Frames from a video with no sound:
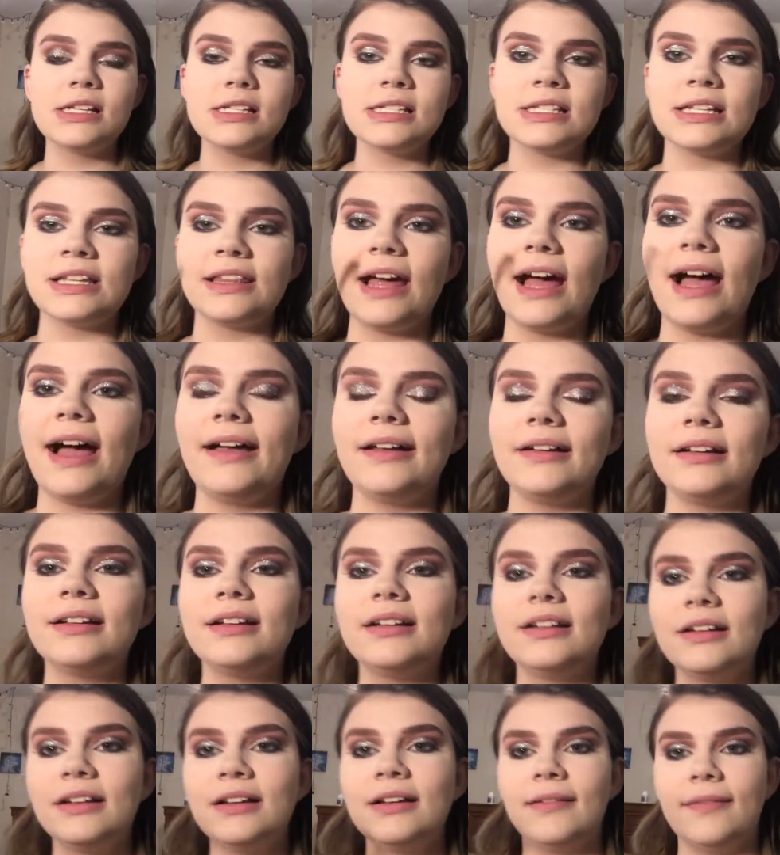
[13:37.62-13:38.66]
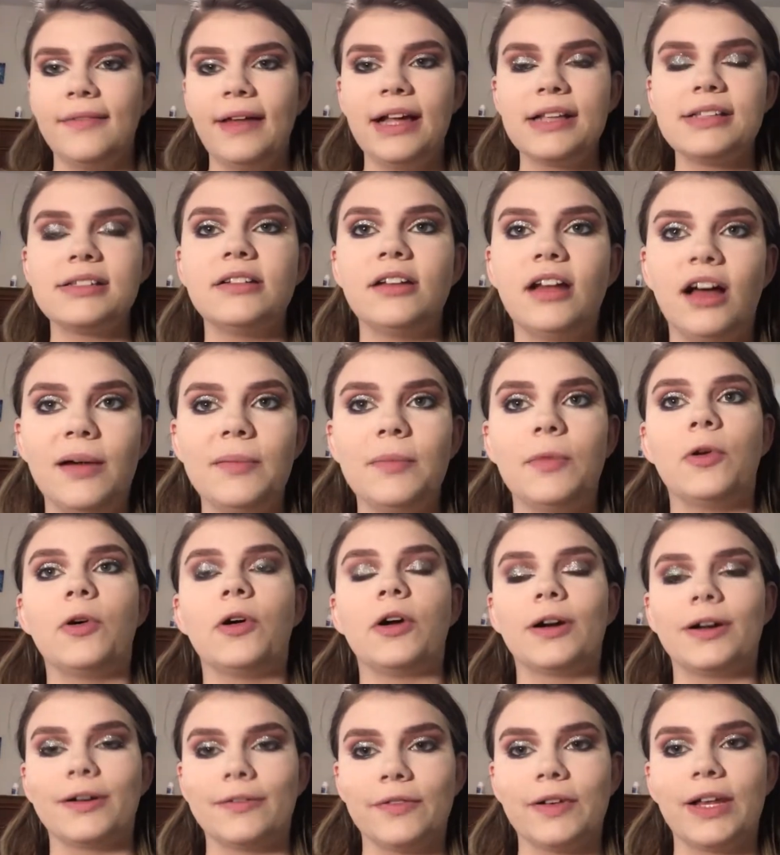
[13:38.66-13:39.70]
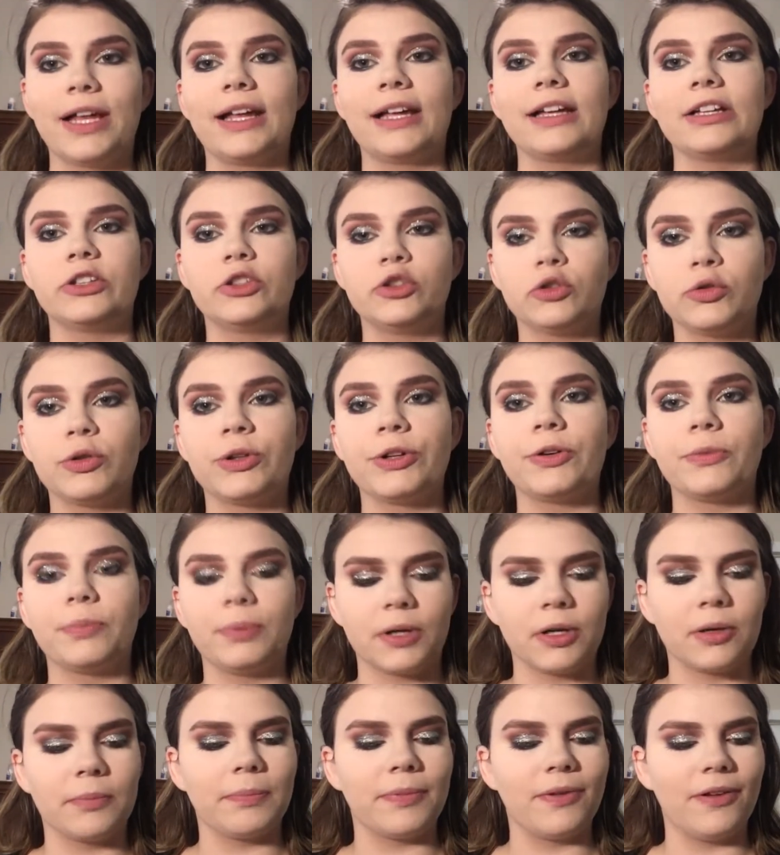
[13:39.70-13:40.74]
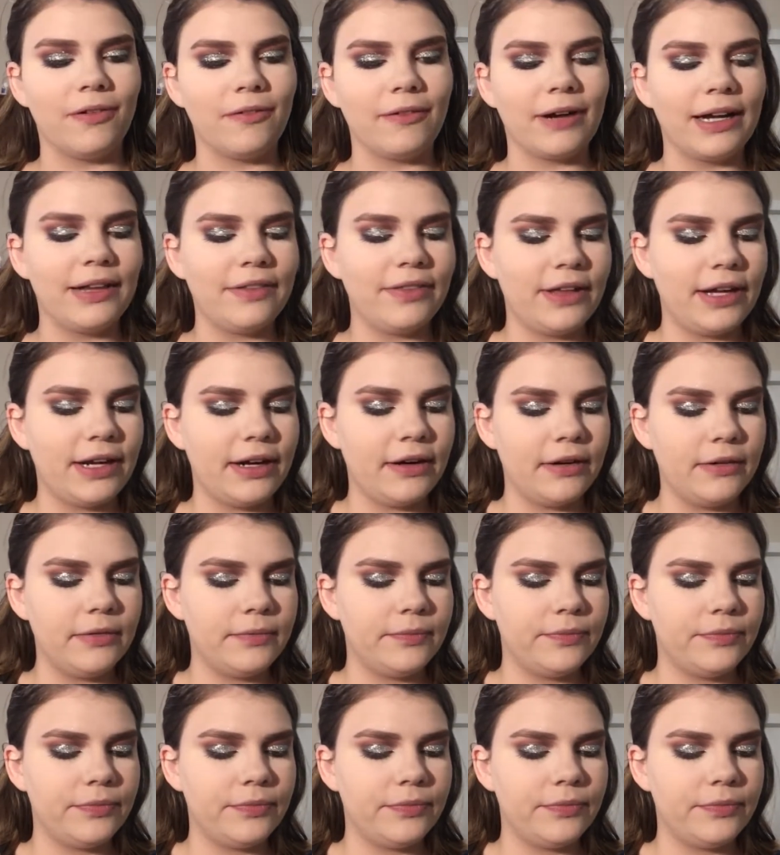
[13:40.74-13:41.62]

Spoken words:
See that? That's a lot more of like a true purple right there.